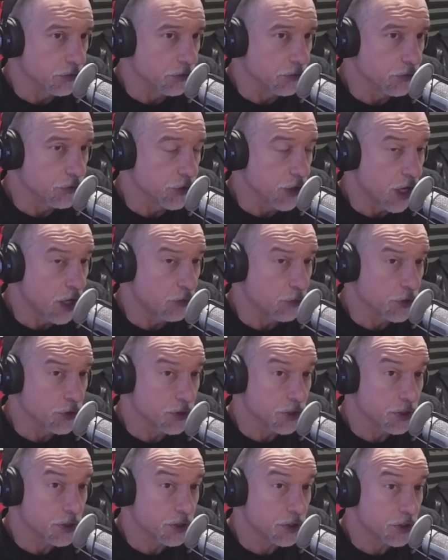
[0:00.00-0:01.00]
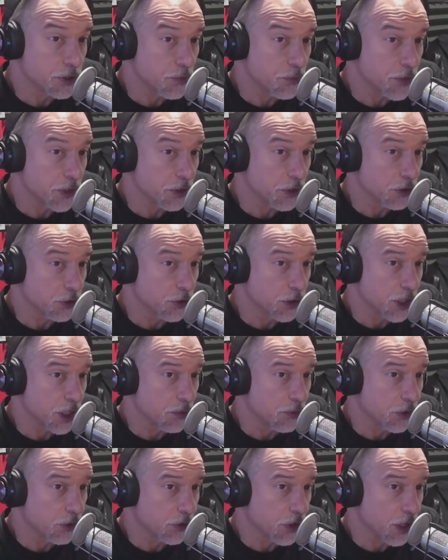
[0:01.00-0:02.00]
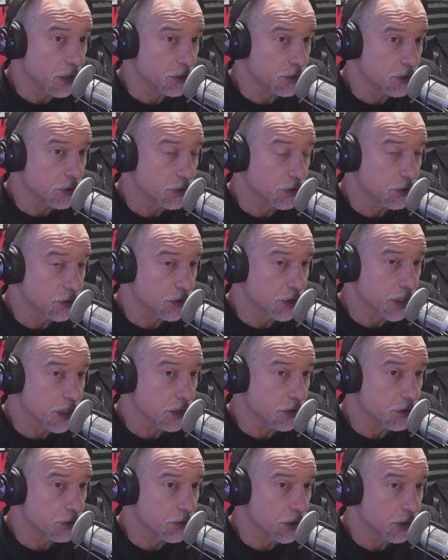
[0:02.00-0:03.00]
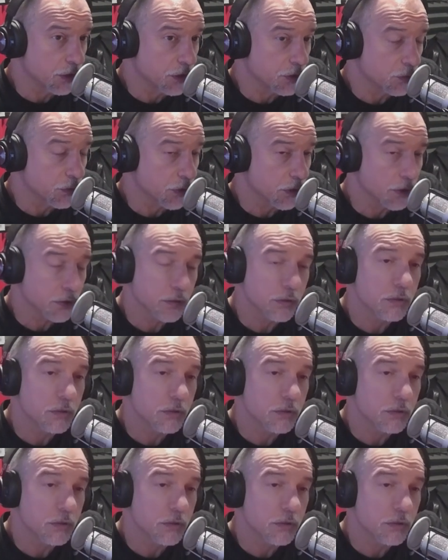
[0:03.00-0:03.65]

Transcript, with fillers: John, was this something that you came across in your day doing this work?